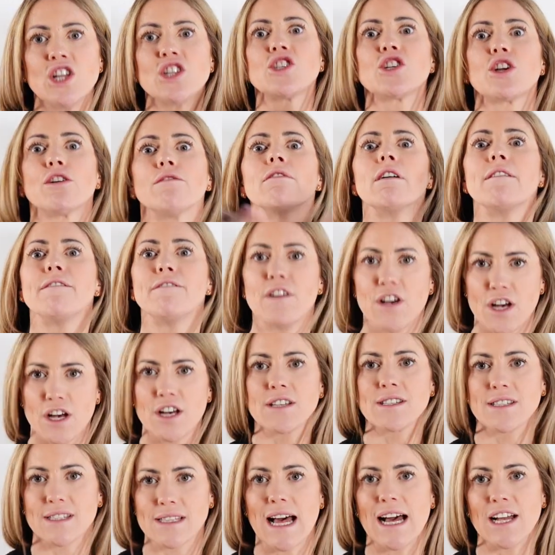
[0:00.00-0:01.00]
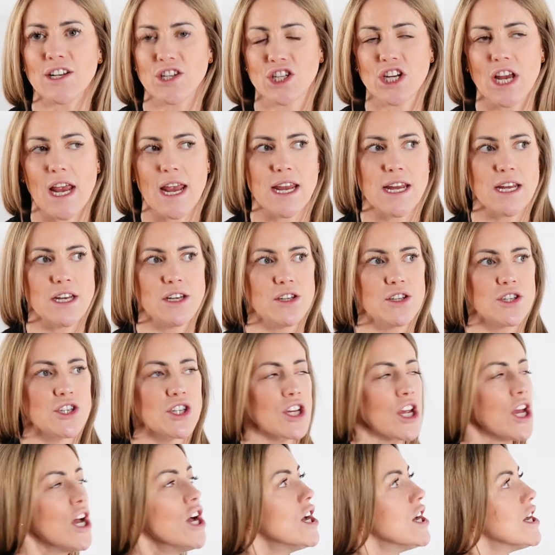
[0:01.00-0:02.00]
to reverse that change.
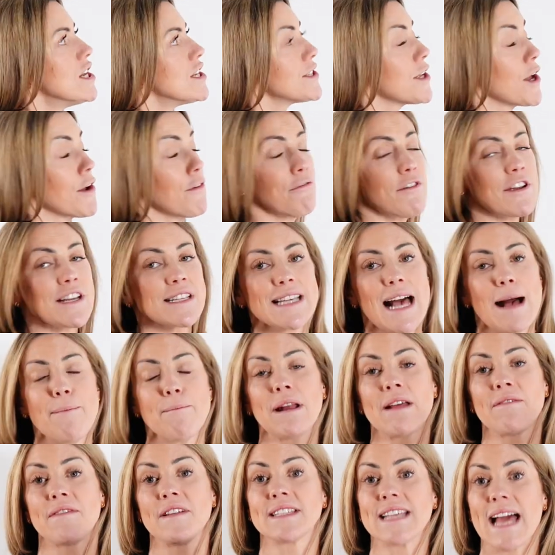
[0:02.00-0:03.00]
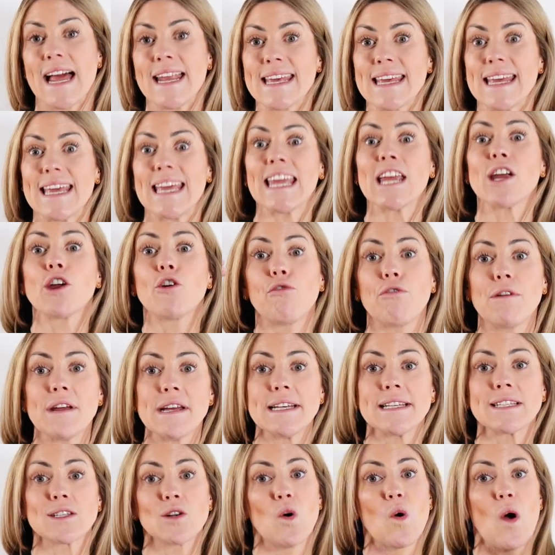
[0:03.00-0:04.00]
So for example, if there's any
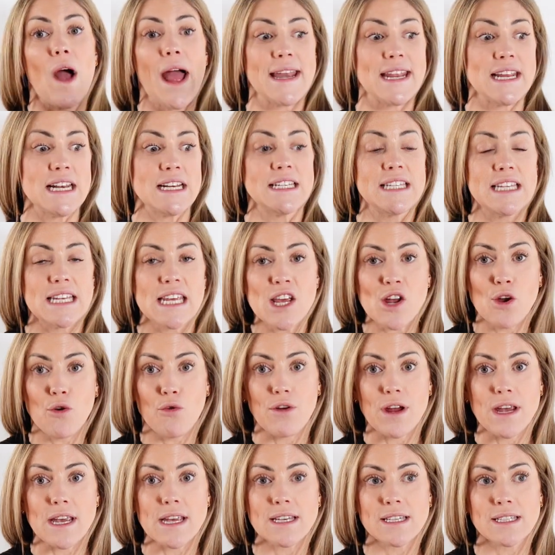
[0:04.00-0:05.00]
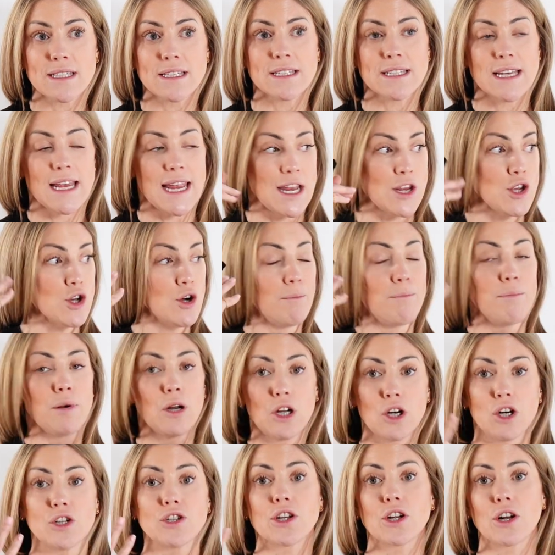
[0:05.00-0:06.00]
increase or any decrease in your
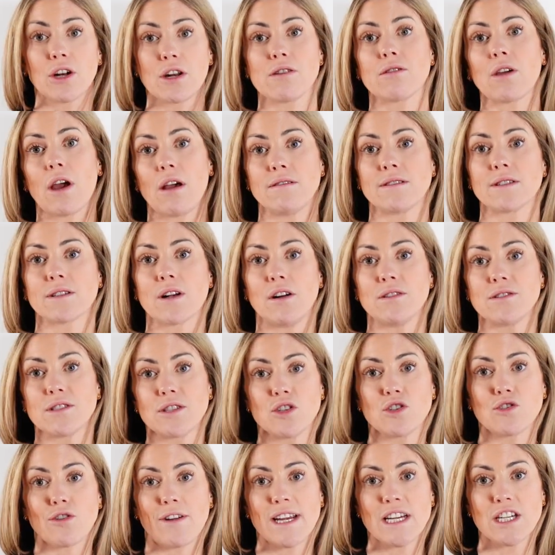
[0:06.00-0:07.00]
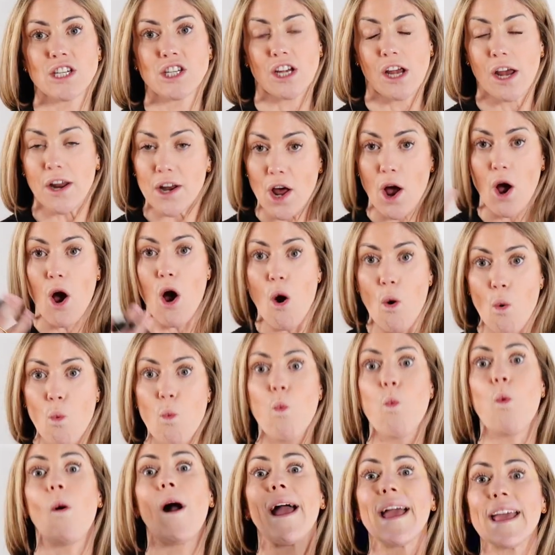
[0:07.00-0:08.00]
blood glucose concentration
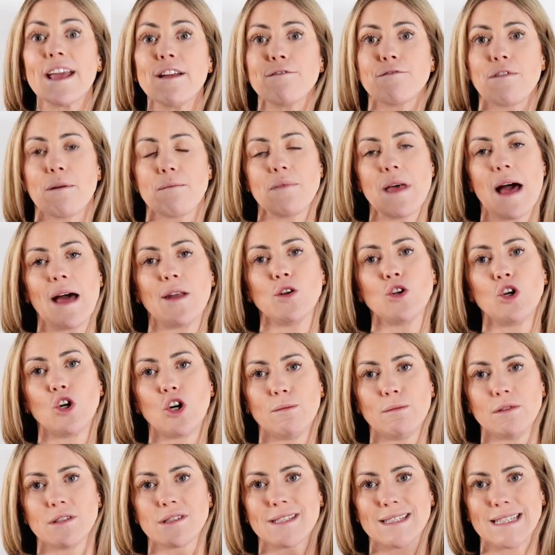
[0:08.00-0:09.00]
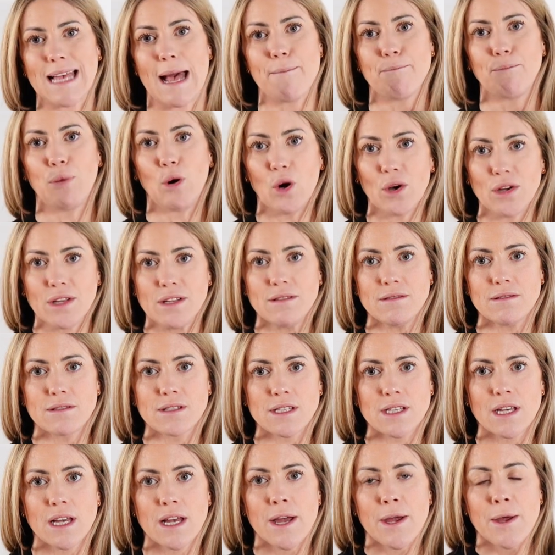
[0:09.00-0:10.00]
away from that normal set
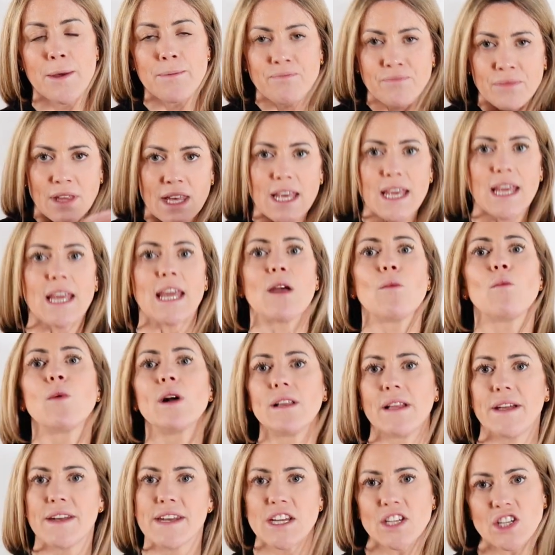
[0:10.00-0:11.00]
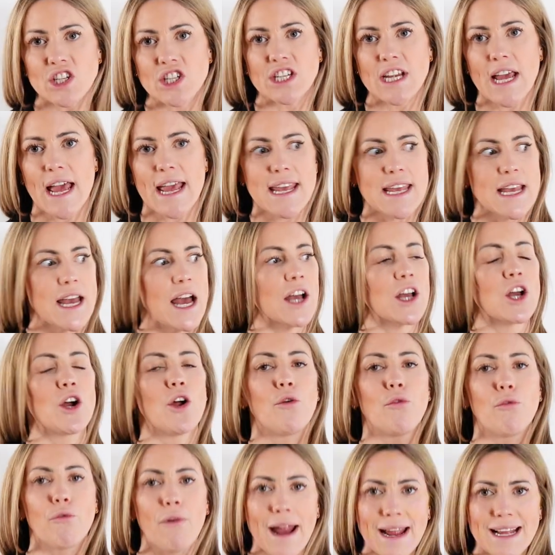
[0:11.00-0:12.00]
point, it will initiate a
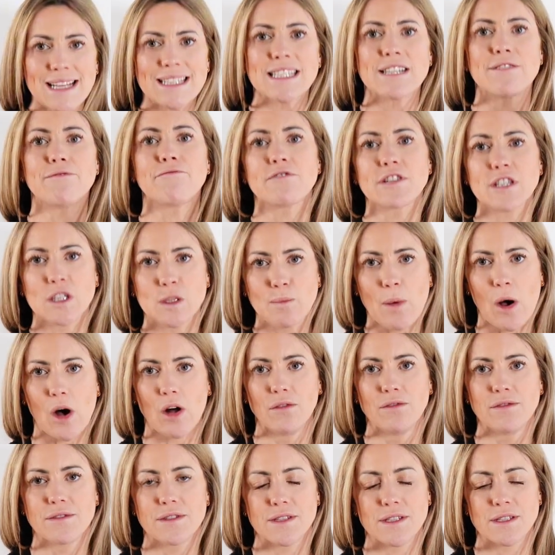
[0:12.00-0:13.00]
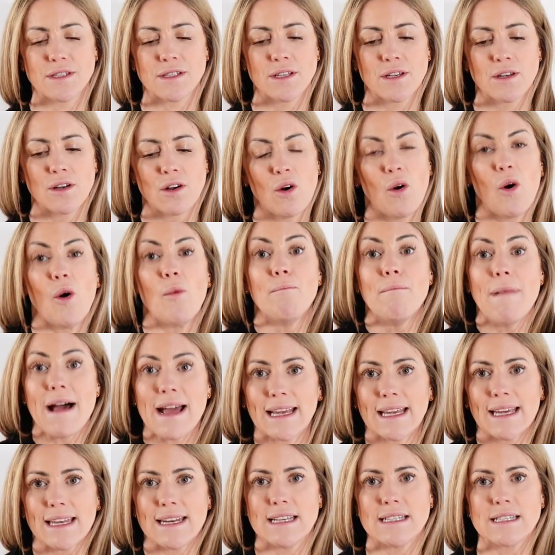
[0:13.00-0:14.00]
corrective response or
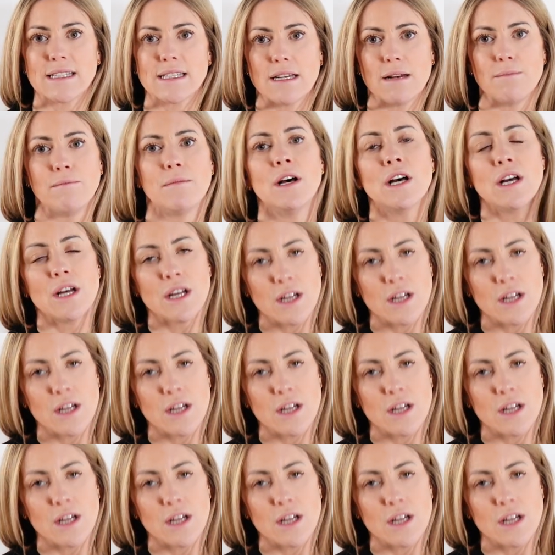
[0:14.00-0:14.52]
mechanism